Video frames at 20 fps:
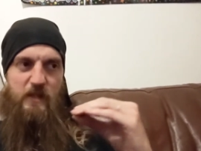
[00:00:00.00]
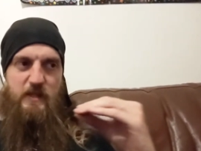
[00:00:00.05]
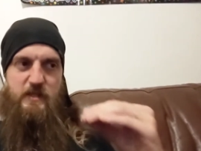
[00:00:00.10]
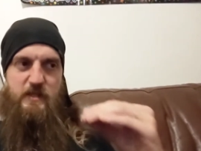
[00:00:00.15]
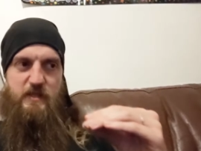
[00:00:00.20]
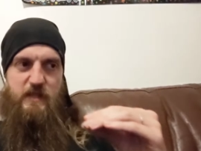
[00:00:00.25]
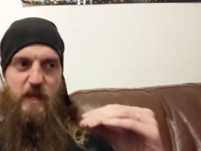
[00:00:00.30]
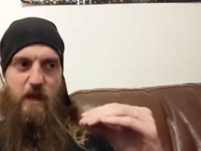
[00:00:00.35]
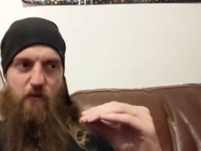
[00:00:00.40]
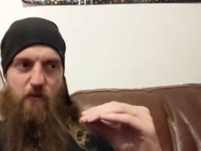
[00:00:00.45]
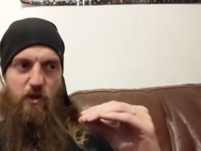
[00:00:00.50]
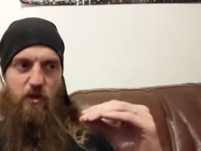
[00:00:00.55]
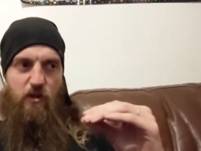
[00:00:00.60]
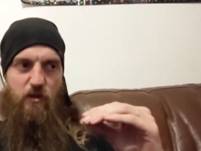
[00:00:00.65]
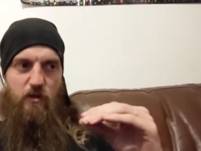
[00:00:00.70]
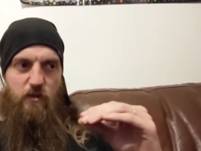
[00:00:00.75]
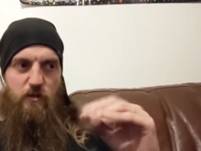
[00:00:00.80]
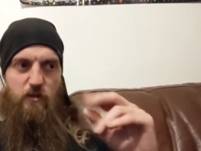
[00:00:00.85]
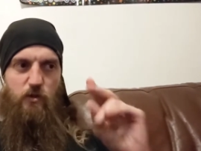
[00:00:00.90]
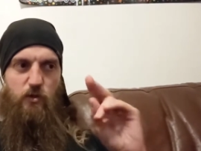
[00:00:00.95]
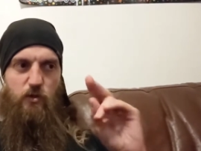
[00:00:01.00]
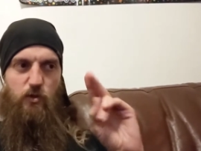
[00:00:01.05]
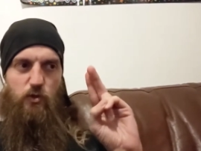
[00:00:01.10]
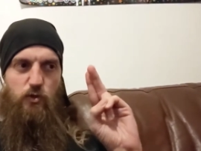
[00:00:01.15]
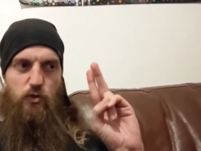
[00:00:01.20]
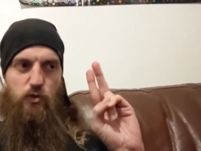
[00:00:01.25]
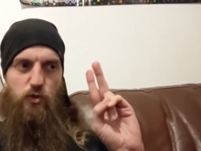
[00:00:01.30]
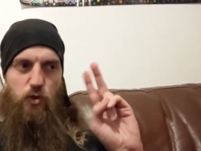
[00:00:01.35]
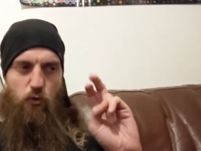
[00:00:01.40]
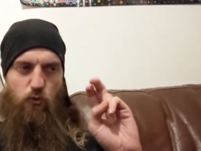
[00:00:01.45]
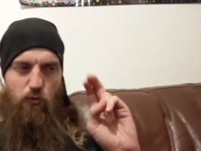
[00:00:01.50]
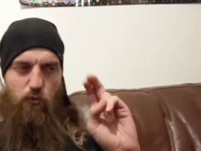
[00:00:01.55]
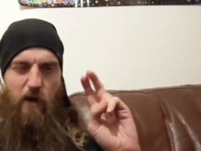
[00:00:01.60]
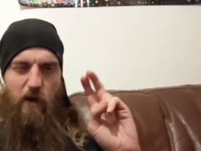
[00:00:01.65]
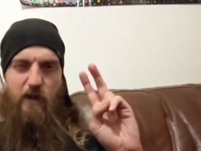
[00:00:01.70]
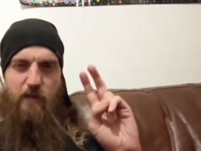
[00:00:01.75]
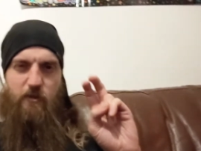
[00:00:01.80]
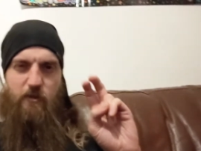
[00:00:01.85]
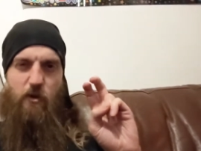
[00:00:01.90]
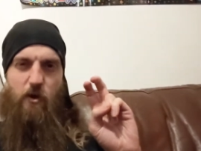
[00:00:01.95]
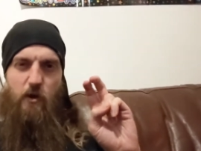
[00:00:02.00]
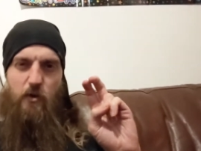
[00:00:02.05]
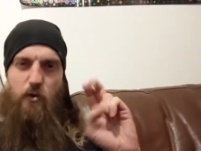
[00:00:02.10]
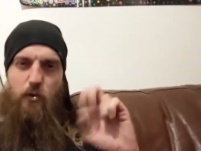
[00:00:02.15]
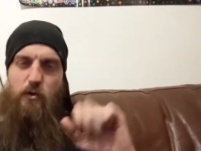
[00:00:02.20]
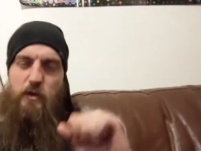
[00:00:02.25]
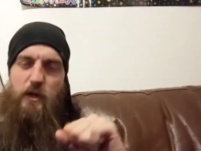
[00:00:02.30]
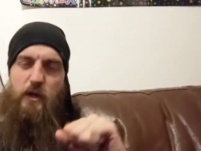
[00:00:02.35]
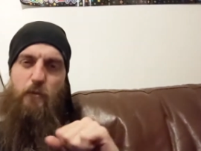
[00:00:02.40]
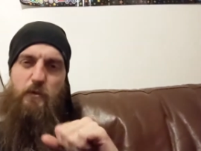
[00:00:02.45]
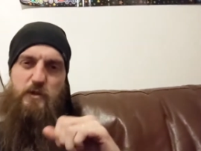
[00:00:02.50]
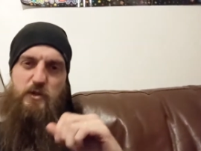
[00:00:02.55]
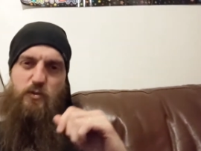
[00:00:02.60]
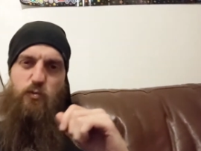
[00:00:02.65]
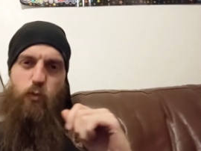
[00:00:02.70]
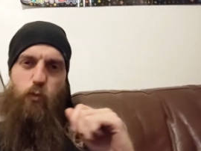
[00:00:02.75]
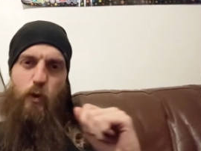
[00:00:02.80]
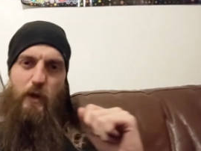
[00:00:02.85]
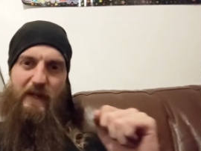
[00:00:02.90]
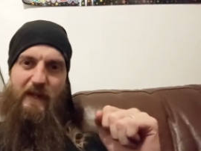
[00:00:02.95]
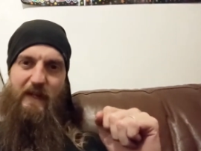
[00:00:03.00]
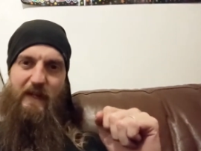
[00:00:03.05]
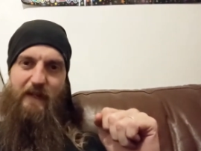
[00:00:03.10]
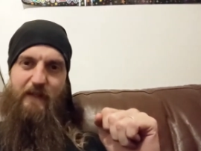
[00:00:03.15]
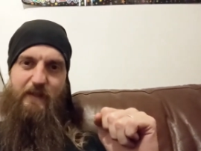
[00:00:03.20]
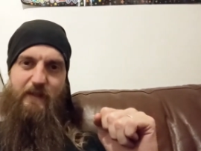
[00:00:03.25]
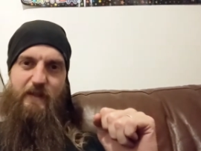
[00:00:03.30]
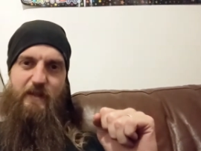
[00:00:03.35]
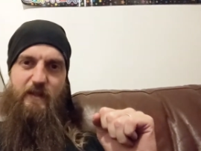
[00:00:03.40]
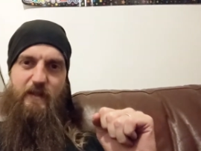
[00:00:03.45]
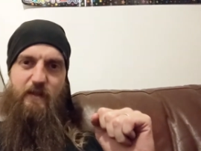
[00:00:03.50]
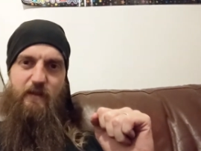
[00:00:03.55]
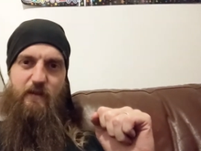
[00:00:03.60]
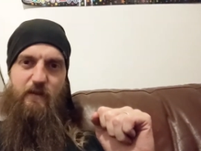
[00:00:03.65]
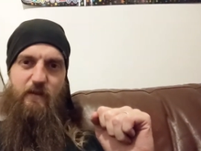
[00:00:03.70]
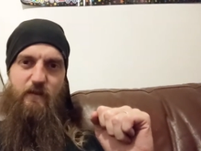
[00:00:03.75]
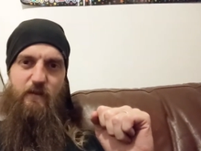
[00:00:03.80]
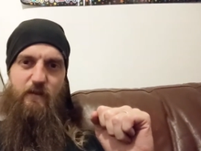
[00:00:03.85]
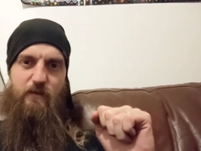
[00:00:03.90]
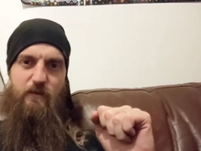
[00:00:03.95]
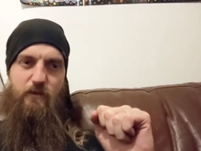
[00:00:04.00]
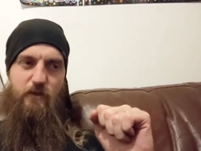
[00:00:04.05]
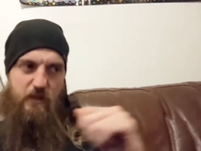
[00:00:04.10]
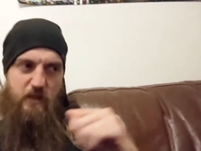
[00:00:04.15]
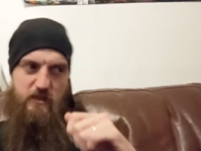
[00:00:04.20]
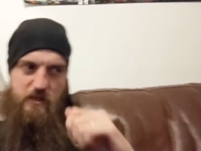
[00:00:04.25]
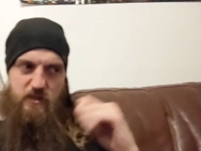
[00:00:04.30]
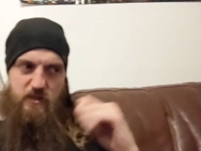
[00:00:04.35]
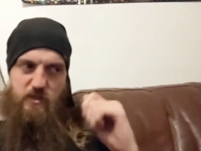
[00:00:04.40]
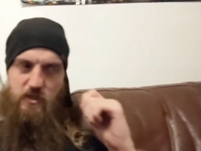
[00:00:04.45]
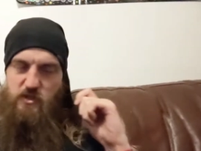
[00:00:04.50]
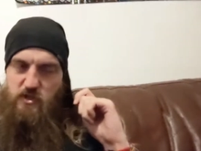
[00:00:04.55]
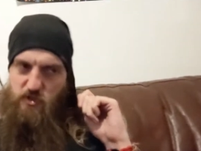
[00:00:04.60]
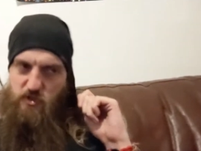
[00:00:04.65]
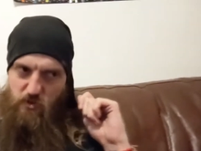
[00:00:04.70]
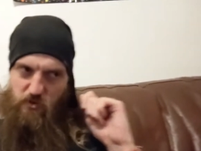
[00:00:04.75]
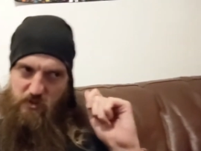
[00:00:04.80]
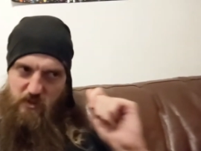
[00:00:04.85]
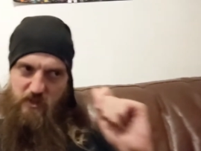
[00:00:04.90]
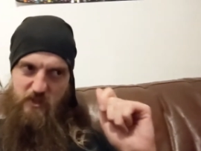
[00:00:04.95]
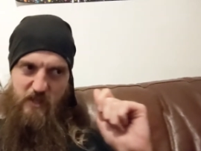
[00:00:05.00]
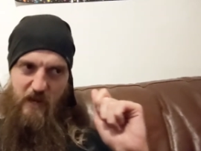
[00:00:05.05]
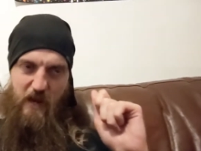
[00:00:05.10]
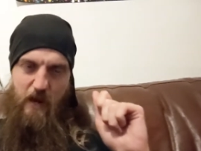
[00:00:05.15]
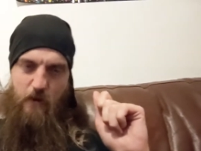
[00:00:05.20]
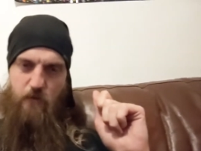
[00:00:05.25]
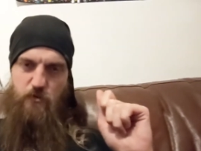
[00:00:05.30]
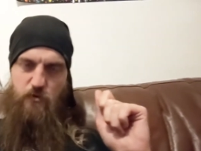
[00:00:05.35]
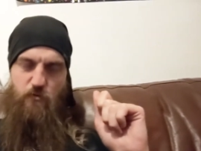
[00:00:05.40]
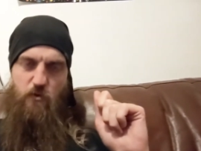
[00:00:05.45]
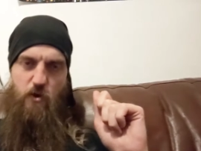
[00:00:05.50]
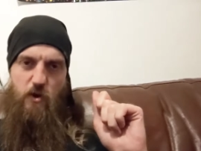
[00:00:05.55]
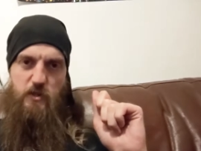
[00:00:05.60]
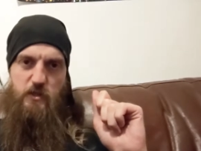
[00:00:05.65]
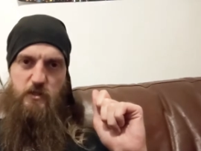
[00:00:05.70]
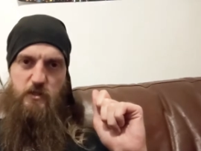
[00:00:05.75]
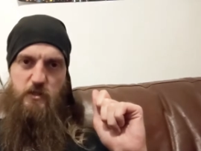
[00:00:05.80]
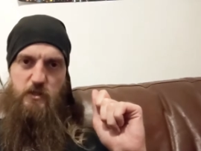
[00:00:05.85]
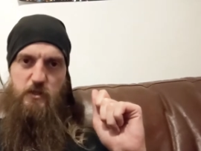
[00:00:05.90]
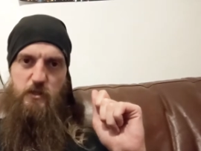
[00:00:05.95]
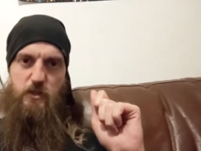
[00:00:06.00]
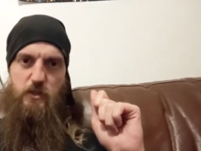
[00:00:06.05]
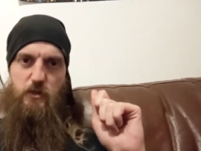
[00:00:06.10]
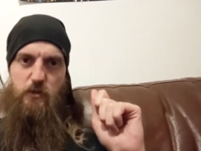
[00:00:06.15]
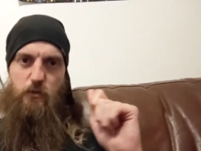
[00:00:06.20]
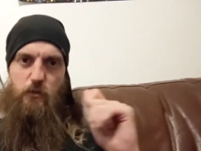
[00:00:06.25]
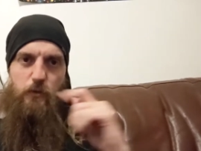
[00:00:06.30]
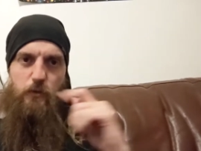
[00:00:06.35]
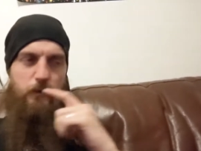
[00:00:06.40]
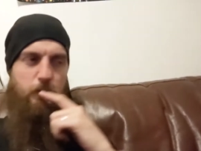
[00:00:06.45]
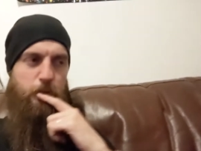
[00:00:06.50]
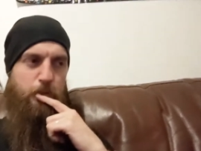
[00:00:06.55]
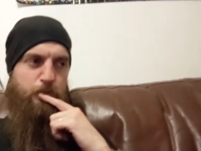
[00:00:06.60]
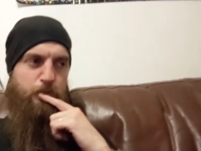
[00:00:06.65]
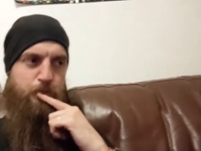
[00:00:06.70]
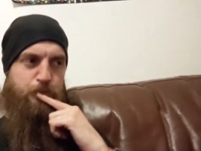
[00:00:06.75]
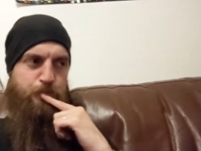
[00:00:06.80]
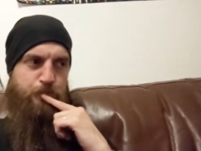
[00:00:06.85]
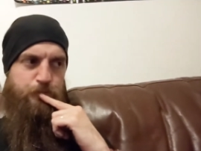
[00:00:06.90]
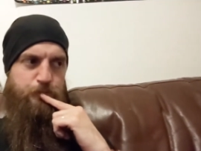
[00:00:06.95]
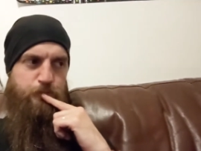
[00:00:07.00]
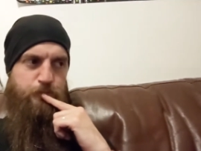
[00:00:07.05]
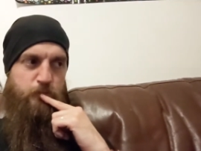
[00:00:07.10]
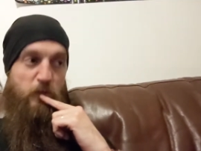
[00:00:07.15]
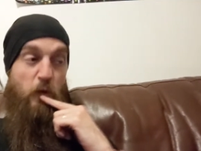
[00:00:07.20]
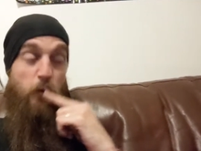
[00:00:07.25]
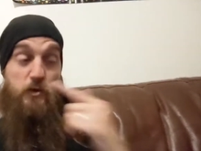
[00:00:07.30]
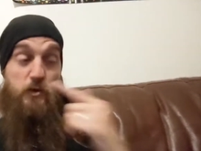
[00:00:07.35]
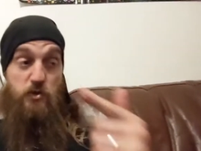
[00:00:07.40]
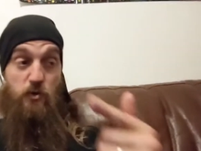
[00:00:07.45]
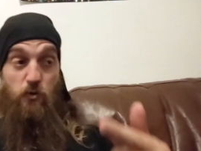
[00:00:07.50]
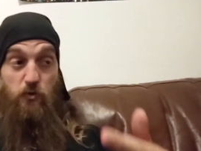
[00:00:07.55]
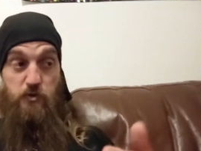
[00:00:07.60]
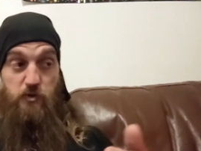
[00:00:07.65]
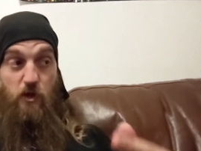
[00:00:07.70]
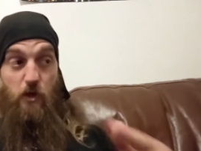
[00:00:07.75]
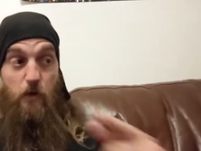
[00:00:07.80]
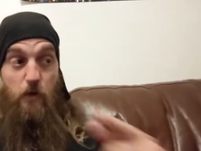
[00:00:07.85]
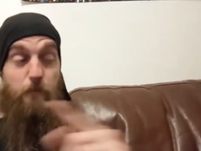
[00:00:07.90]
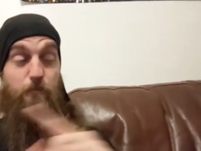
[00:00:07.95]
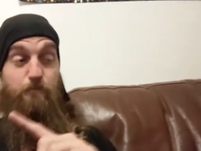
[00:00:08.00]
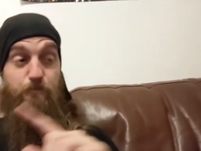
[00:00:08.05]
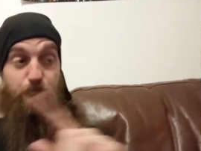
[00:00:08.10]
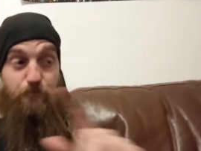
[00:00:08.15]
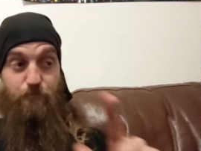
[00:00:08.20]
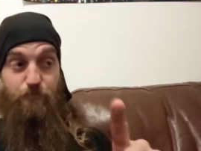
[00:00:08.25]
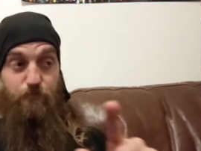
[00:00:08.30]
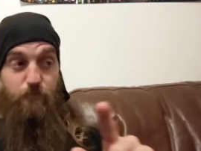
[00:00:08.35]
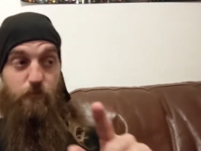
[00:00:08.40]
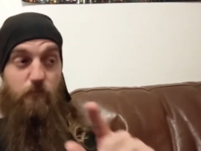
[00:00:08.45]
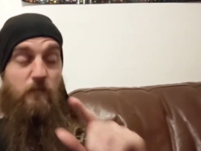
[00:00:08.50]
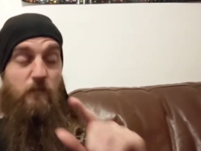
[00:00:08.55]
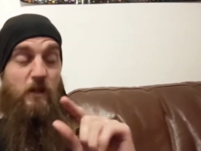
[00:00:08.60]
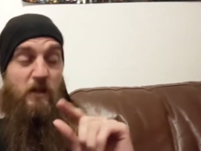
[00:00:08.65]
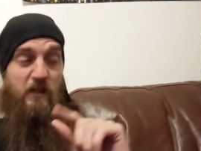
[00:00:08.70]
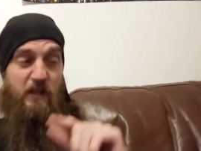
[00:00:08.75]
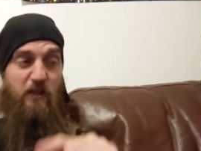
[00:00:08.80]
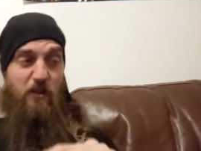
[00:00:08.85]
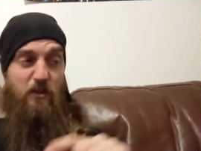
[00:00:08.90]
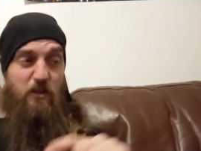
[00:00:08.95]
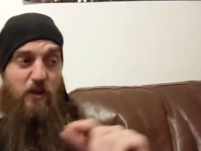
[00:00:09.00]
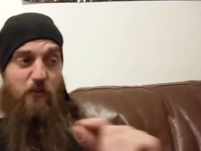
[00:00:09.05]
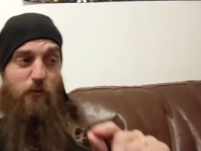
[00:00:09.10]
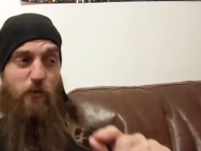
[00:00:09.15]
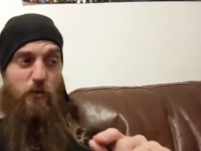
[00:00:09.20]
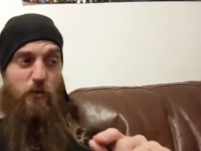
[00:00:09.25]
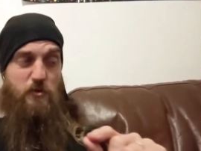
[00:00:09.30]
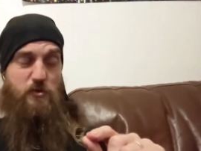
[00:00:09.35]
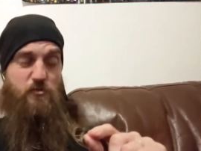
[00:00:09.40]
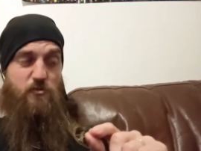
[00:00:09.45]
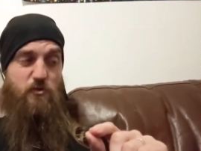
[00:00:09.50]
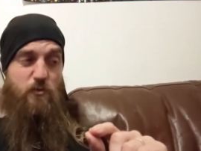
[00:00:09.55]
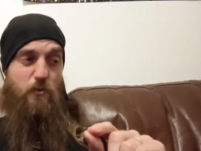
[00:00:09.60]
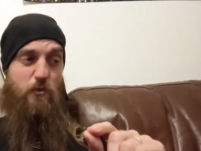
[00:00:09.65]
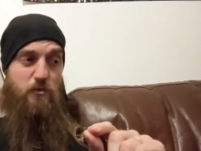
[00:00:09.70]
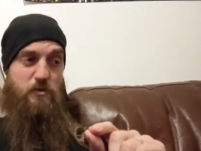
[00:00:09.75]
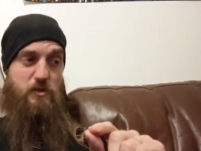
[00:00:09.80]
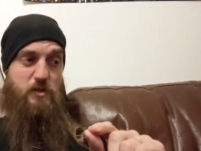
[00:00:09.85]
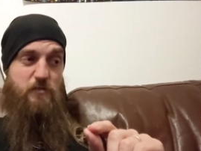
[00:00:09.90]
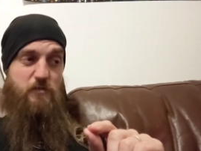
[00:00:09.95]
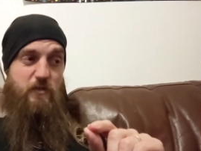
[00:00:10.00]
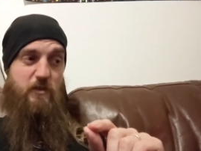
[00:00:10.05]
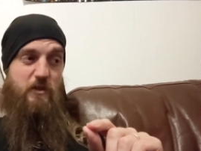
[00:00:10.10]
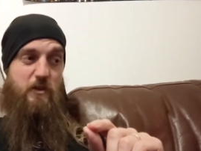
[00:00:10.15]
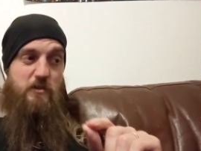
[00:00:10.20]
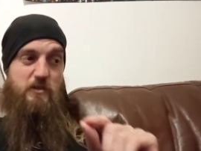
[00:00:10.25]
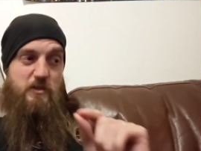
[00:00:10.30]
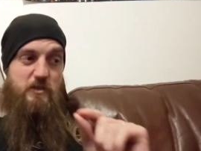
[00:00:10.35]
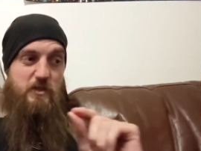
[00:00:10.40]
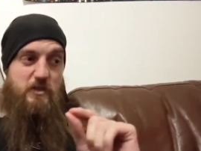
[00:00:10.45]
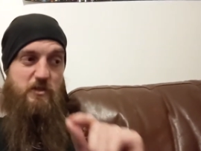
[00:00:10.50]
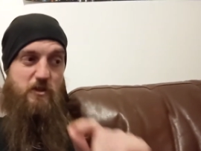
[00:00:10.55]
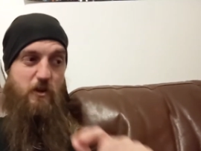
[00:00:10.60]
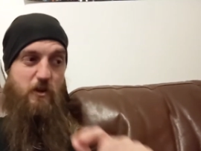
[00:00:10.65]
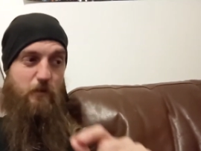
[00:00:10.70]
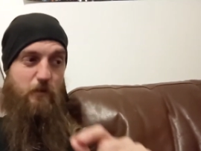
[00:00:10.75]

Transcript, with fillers: is there a correct height, or can we just wing it? Like, is it just as long as it sounds right to you? Which also, again, I love watching Tremorgia's videos because he's